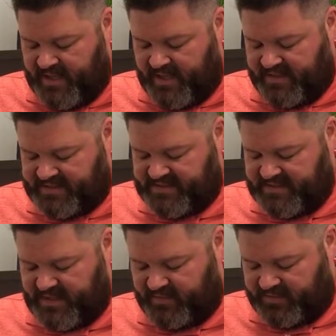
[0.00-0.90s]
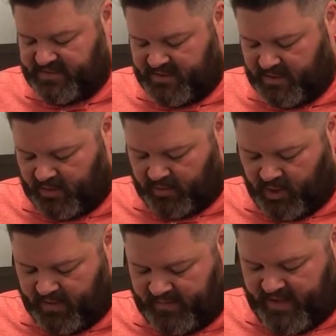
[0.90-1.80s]
that seals
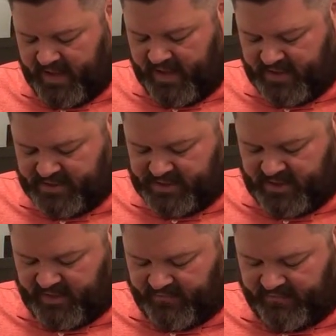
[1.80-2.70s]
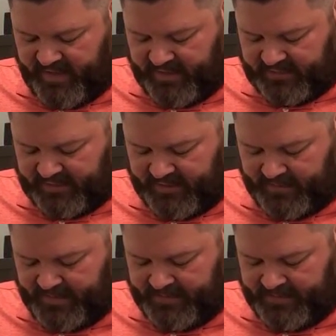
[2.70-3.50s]
along the edge of that lip.